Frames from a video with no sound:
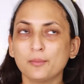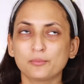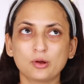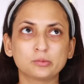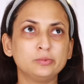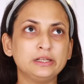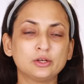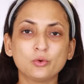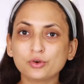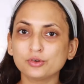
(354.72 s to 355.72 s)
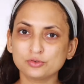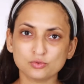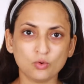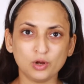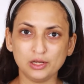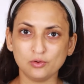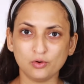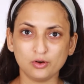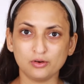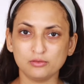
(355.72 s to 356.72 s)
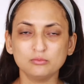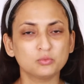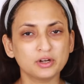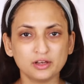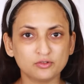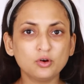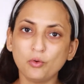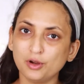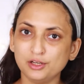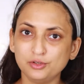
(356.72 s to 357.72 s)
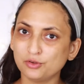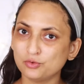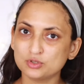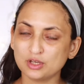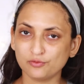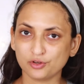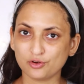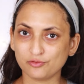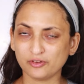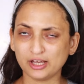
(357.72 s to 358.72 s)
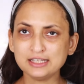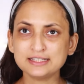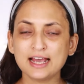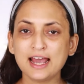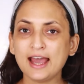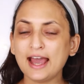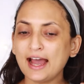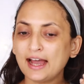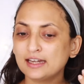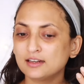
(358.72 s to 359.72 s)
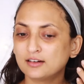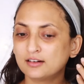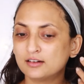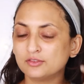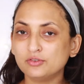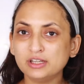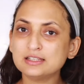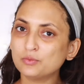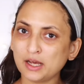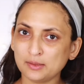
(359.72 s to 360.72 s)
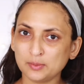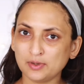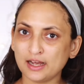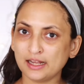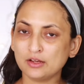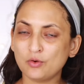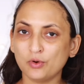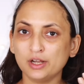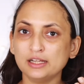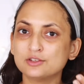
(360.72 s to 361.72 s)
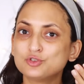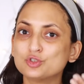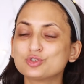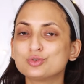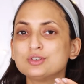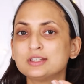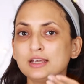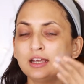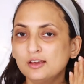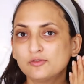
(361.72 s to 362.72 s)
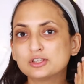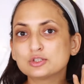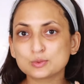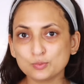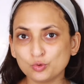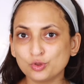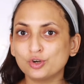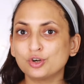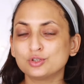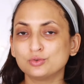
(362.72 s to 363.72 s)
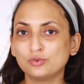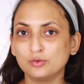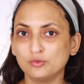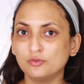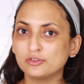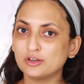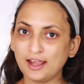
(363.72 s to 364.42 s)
probably coconut oil or whatever oil you're using for your face, and the reason why I'm applying oil is just to see if it's smoother to remove the